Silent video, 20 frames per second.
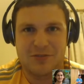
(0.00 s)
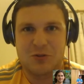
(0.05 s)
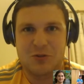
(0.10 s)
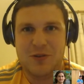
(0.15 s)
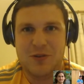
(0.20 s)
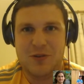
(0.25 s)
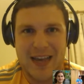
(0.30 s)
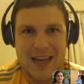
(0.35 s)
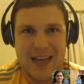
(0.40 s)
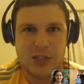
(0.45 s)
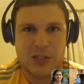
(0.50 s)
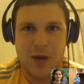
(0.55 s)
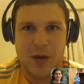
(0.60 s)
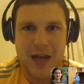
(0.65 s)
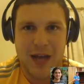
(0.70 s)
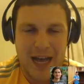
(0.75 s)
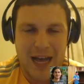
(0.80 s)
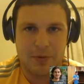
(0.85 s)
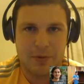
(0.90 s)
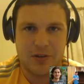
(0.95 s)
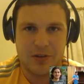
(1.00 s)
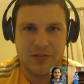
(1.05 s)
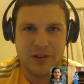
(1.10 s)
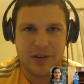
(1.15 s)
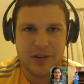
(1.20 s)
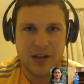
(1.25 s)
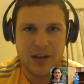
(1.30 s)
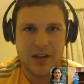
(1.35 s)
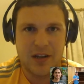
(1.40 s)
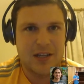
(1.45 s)
If you get into a habit of
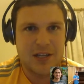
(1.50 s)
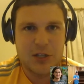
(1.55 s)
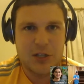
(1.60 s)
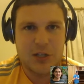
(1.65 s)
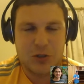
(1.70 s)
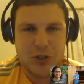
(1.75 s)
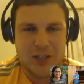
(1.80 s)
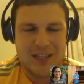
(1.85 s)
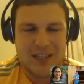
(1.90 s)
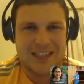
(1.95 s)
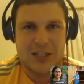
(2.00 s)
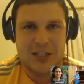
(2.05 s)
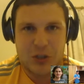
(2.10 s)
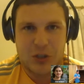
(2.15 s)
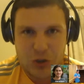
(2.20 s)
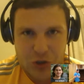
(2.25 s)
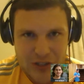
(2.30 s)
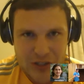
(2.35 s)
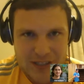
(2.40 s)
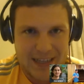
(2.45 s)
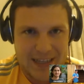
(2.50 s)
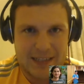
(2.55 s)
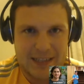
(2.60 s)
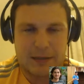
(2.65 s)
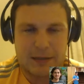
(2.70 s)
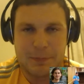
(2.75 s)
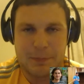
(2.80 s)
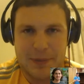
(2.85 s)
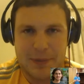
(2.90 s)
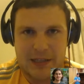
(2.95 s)
it,
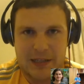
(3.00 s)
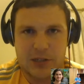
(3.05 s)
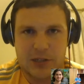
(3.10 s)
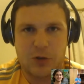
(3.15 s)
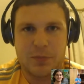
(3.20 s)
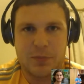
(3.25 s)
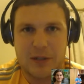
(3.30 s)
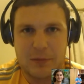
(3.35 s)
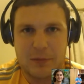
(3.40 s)
it'll build up,